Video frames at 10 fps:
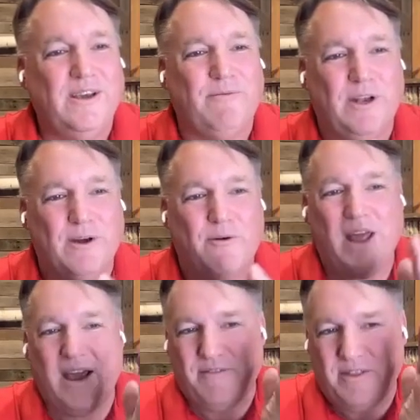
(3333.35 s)
if we
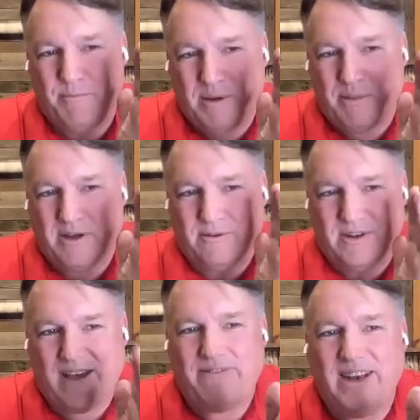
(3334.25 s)
don't have the biblical
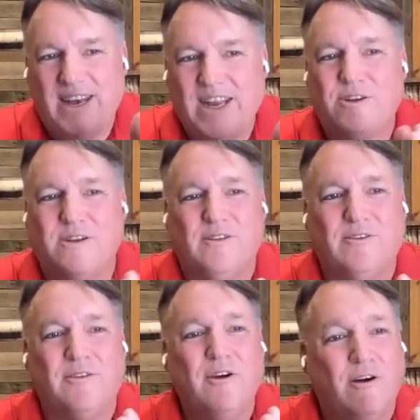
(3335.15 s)

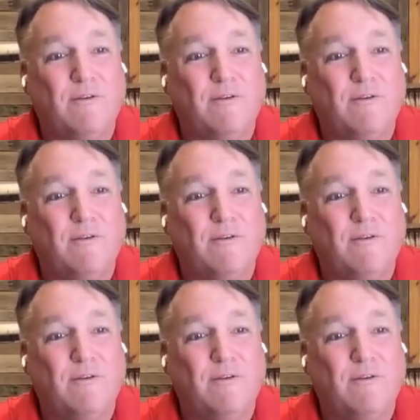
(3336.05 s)
definitions